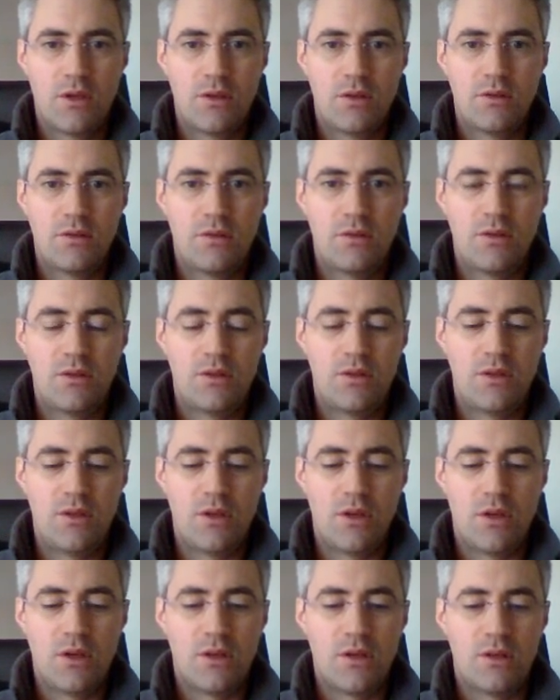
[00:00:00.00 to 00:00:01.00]

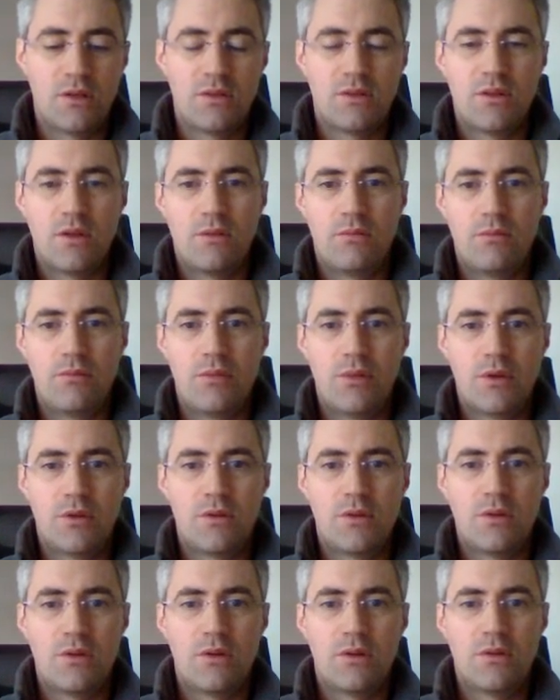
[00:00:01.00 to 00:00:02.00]
CTA, let's say
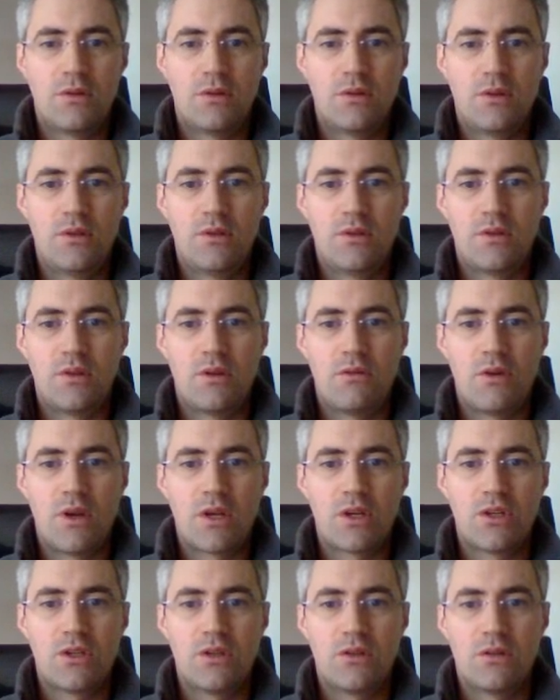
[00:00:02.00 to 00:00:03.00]
button
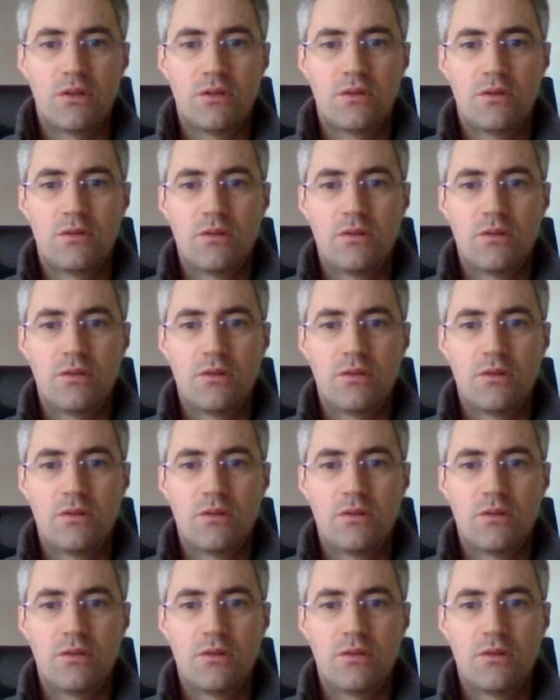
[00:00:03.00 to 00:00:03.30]
interaction.